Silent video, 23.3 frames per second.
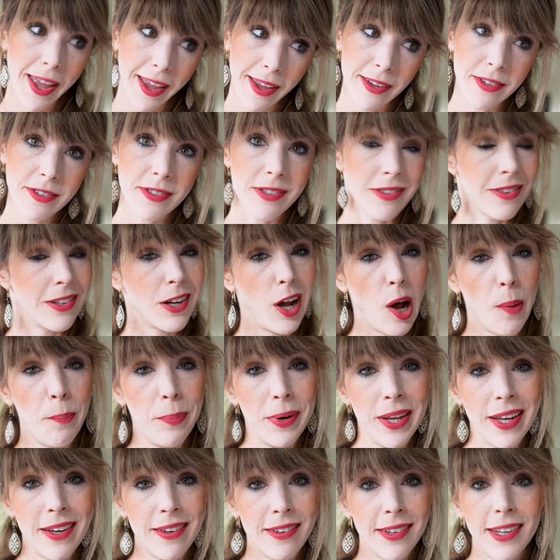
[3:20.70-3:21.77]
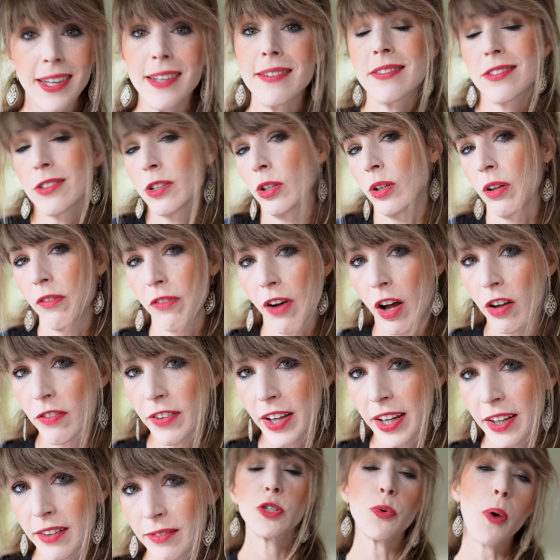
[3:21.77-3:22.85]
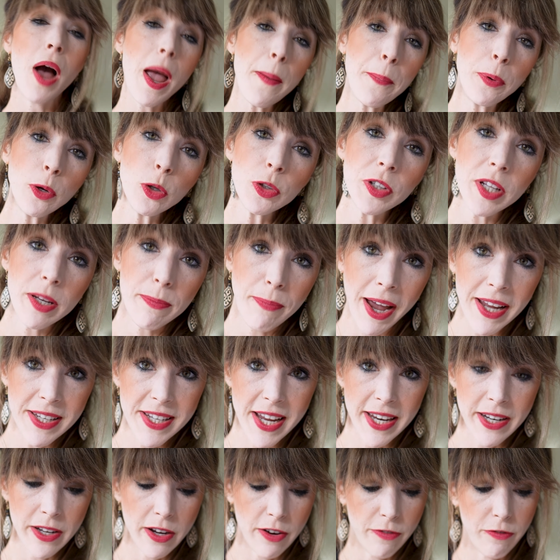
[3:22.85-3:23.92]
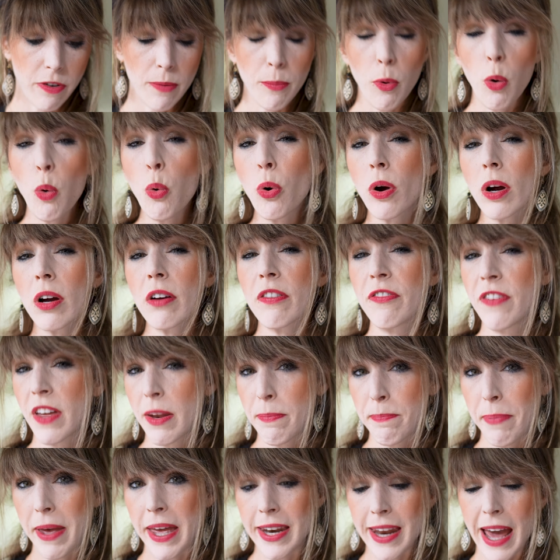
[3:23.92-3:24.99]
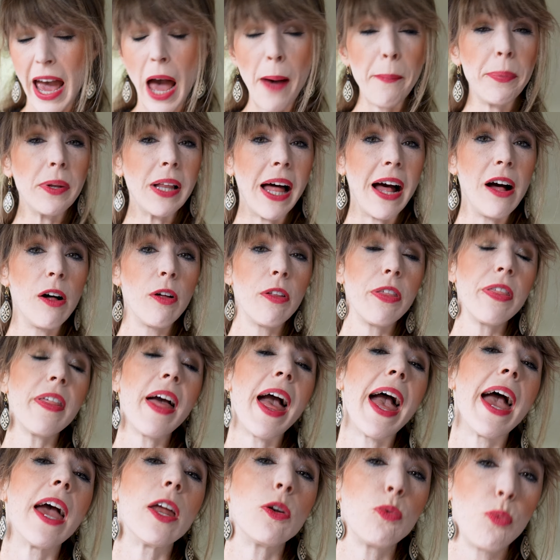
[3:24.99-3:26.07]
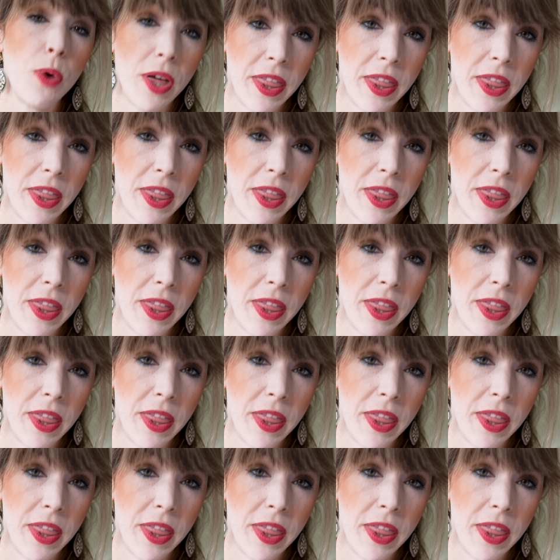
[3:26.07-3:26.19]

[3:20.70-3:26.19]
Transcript: and the company is still evolving. So I pulled in my data from Oura, Fitbit, Apple Health, and